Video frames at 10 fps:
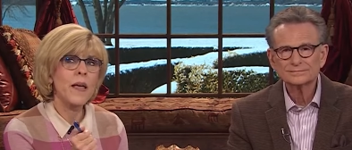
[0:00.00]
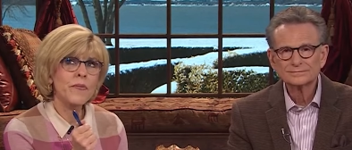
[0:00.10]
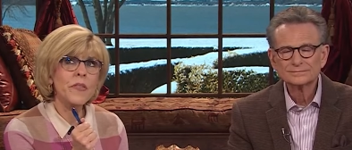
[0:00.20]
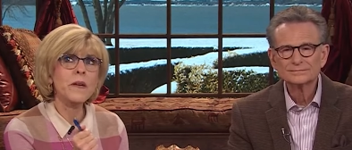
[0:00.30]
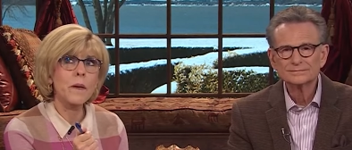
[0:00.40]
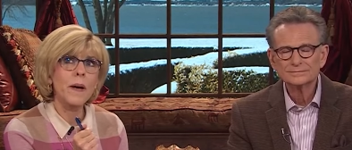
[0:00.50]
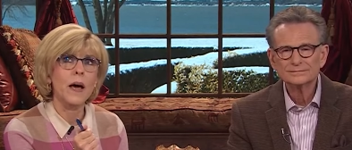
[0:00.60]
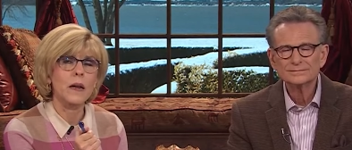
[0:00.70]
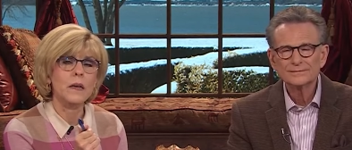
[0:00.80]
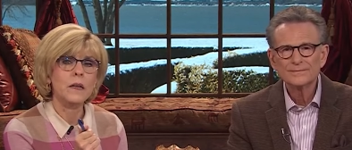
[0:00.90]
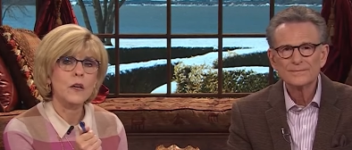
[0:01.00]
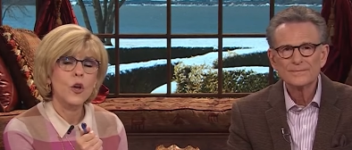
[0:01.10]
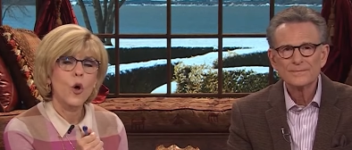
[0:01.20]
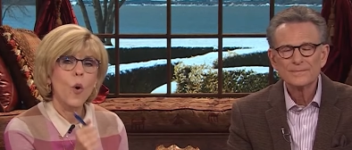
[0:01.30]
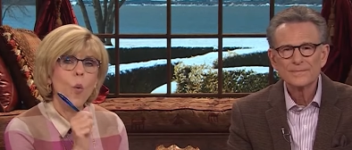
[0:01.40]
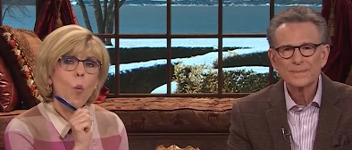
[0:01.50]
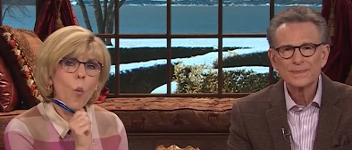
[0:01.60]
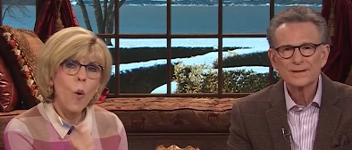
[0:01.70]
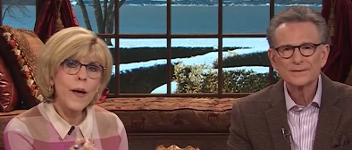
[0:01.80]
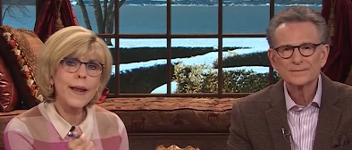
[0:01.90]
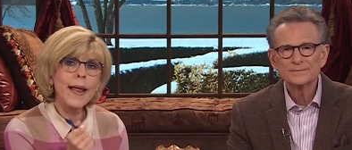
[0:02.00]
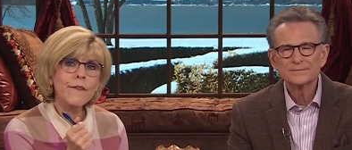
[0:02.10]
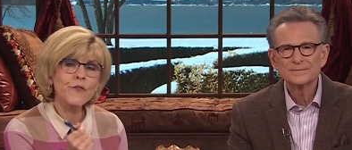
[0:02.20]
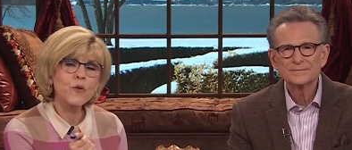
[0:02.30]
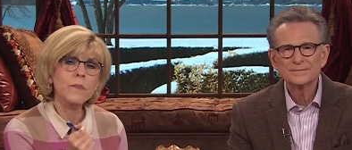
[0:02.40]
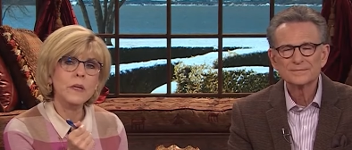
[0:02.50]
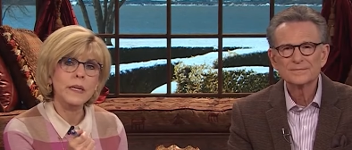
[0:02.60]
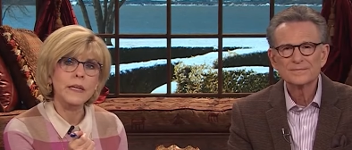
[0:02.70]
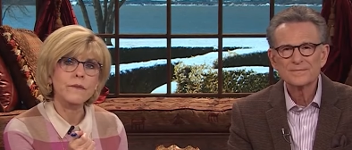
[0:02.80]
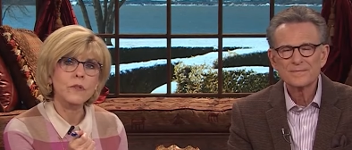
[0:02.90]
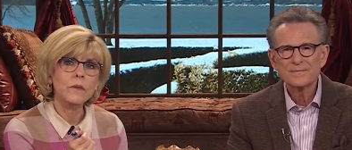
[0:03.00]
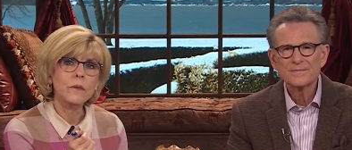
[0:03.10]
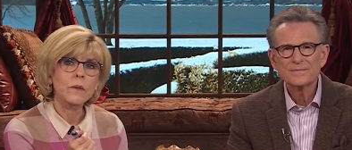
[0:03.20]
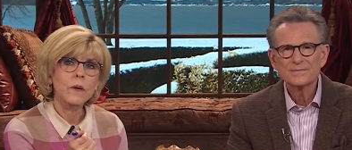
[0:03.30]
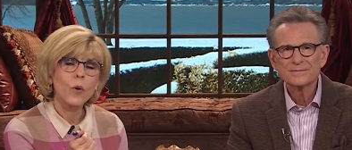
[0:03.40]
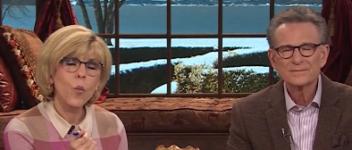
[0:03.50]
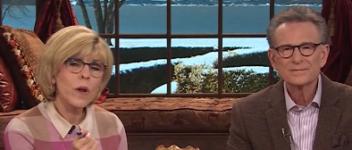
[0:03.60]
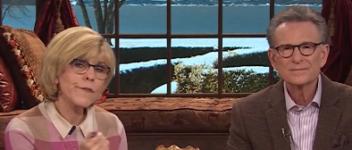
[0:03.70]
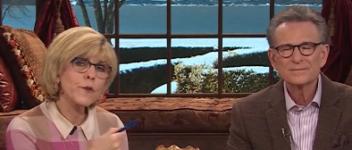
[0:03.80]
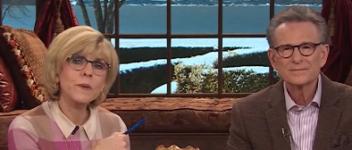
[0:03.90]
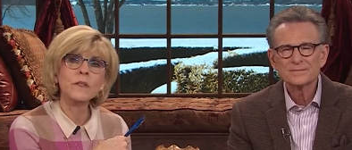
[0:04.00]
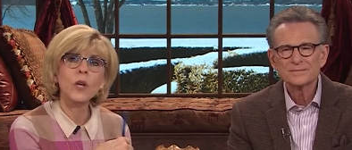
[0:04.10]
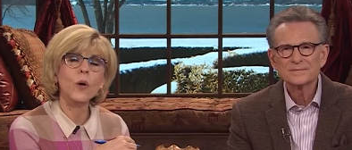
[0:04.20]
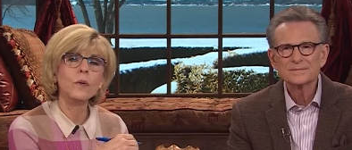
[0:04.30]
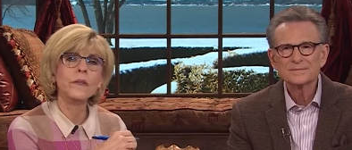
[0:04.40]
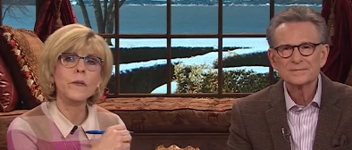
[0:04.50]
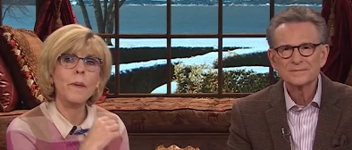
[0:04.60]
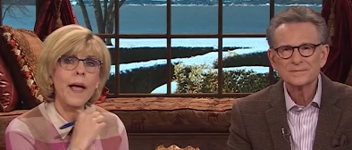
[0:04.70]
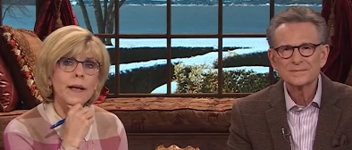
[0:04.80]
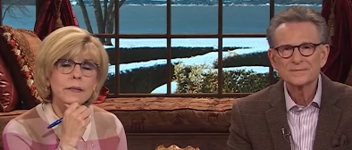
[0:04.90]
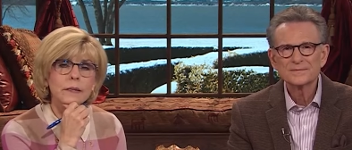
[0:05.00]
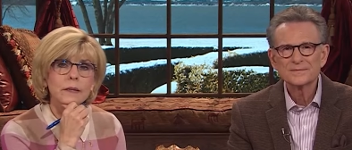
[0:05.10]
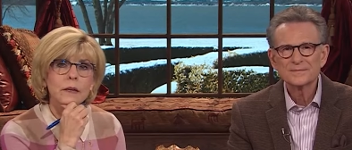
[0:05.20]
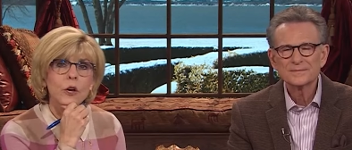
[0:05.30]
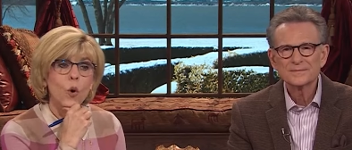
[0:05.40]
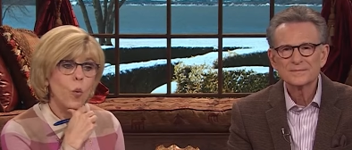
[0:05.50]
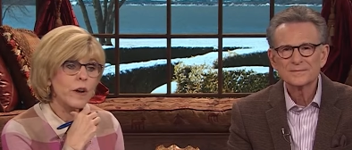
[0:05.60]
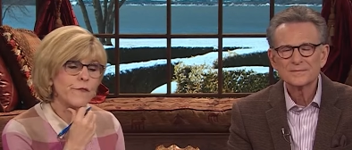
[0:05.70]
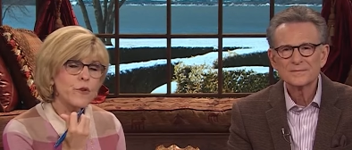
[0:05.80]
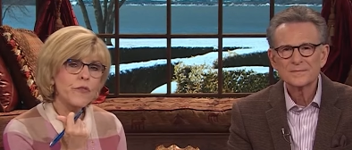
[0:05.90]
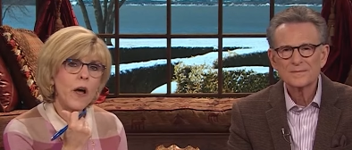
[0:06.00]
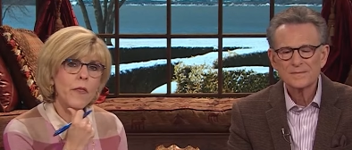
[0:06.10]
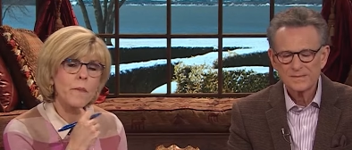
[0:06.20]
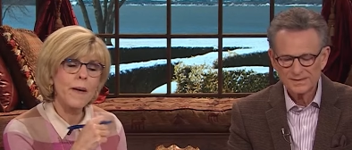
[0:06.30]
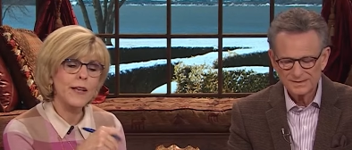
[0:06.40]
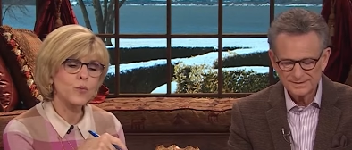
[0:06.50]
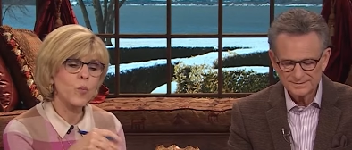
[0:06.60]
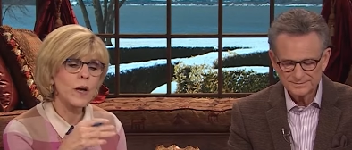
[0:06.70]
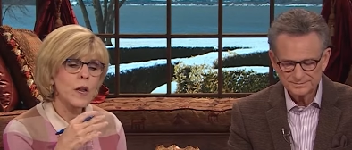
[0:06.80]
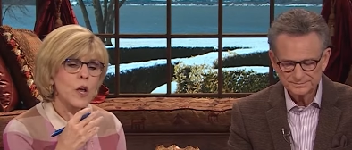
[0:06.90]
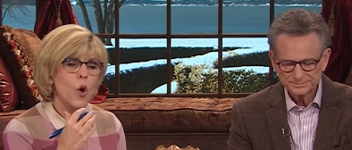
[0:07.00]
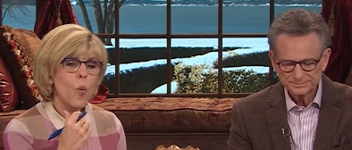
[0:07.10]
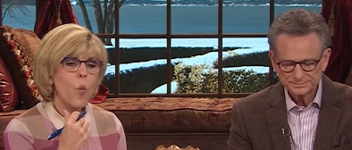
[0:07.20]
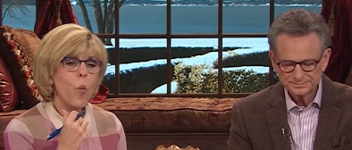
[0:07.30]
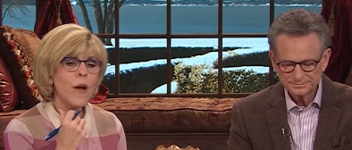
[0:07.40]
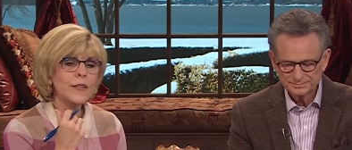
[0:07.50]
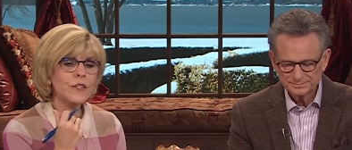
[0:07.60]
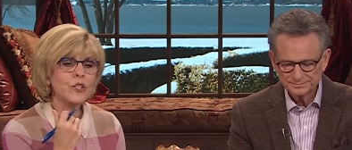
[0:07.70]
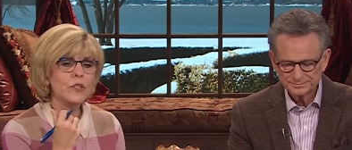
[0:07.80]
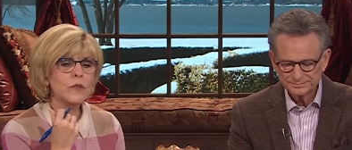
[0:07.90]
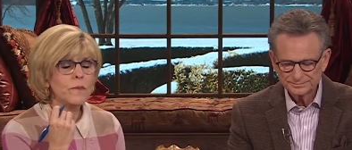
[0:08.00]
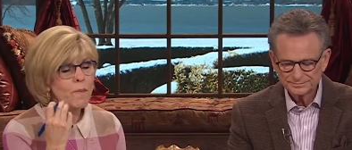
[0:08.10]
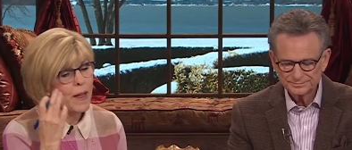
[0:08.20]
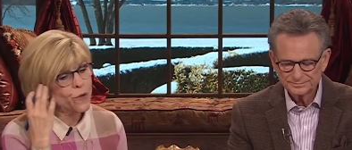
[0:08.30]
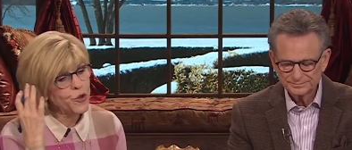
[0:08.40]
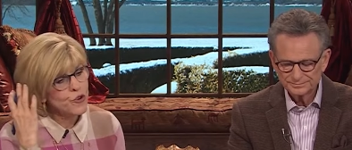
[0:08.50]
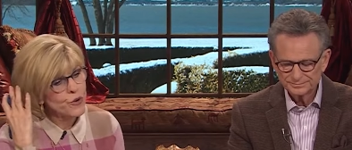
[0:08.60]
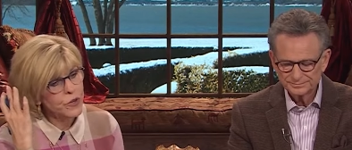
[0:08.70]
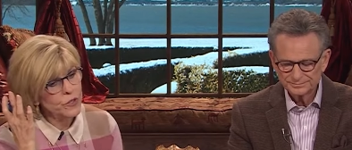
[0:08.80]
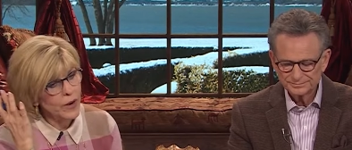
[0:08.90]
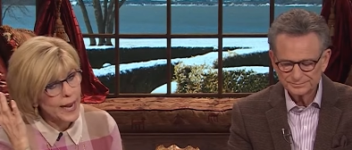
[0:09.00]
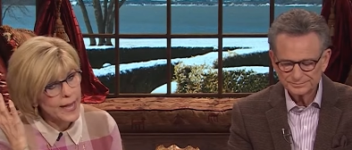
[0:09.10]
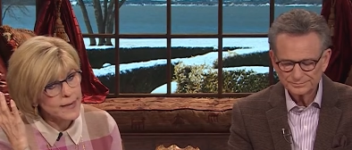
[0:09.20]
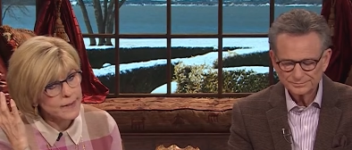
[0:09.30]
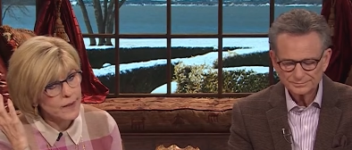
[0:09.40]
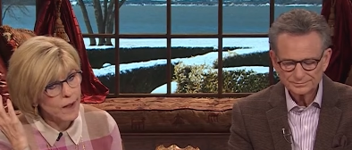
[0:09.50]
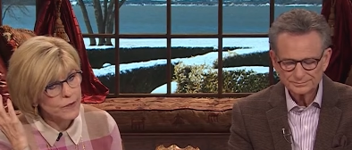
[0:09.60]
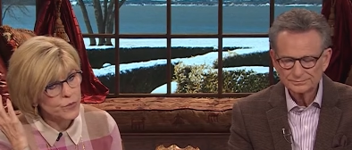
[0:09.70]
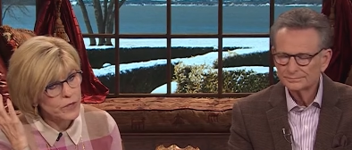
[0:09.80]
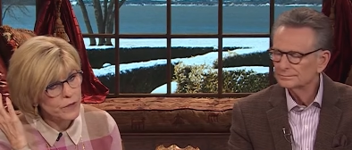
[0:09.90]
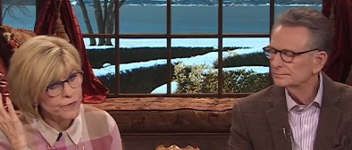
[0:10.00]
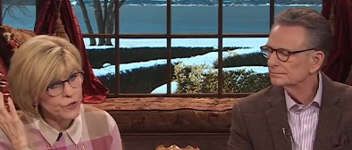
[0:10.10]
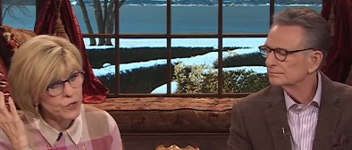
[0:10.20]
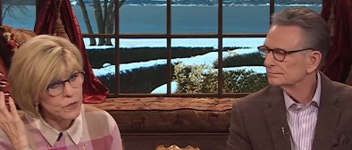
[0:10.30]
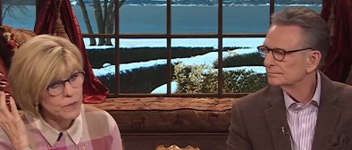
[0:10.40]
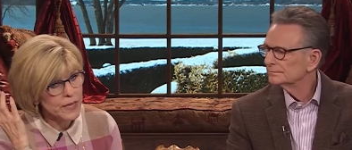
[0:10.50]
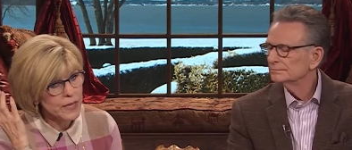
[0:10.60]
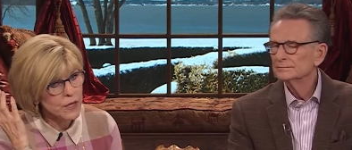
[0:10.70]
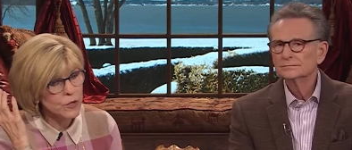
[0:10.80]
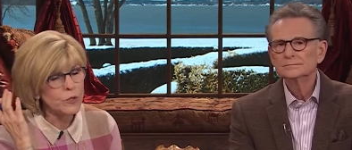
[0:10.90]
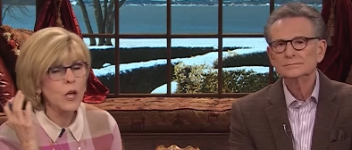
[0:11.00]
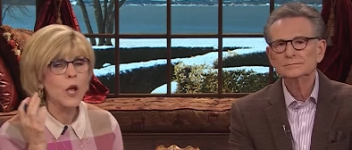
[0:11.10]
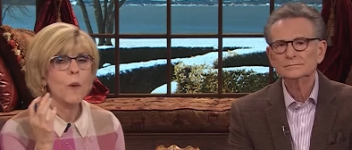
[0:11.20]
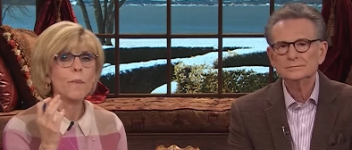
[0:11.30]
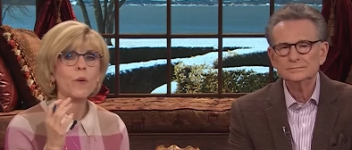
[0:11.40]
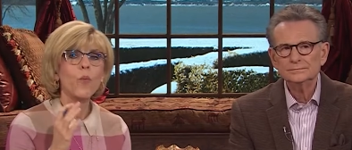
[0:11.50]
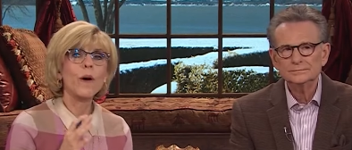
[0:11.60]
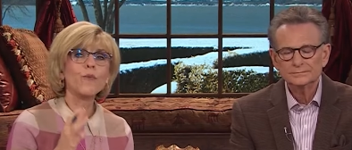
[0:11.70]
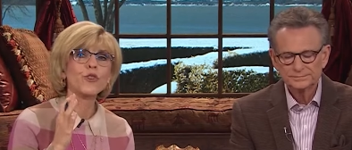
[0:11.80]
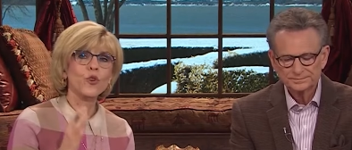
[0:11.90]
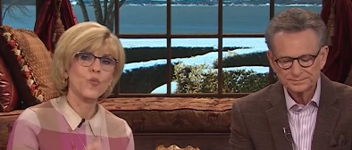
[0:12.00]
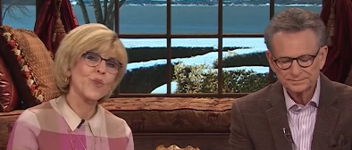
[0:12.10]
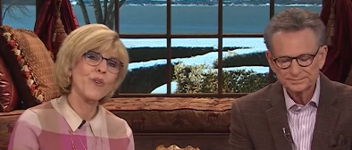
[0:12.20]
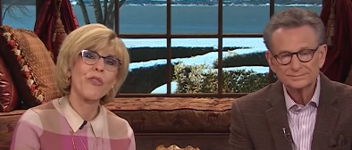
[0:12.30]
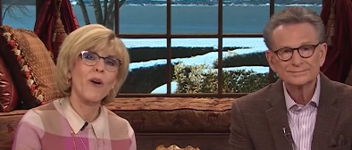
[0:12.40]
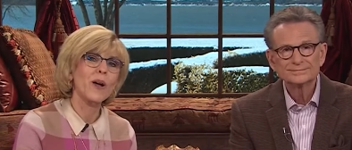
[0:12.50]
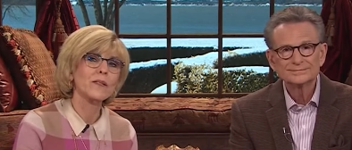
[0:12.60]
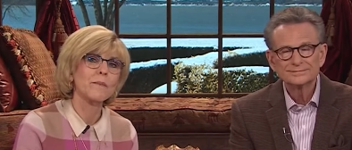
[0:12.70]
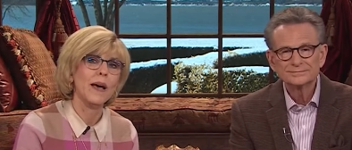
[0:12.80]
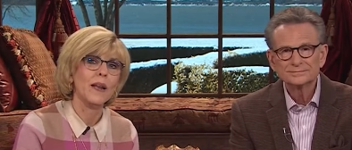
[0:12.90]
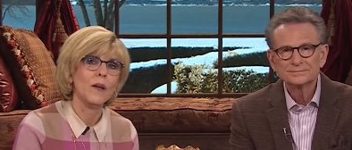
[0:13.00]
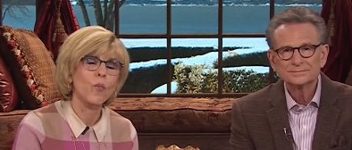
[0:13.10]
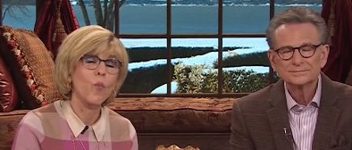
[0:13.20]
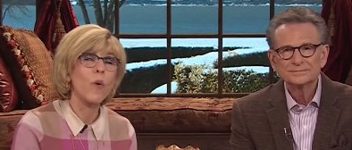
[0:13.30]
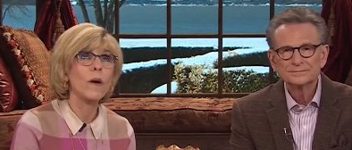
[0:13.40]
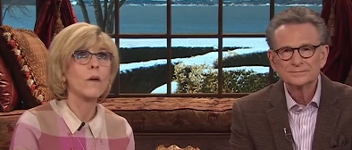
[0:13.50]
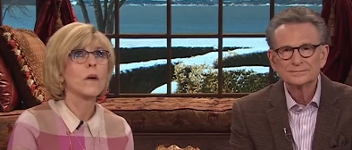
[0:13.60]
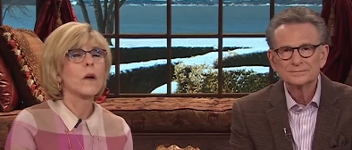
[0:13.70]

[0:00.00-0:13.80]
Speaker 1: and think about it. What have you believed? What have you been told in the past? What have you thought in the past? What, what maybe you knew in your head it's God's will for you to be healed, but what were your real thoughts about it? What,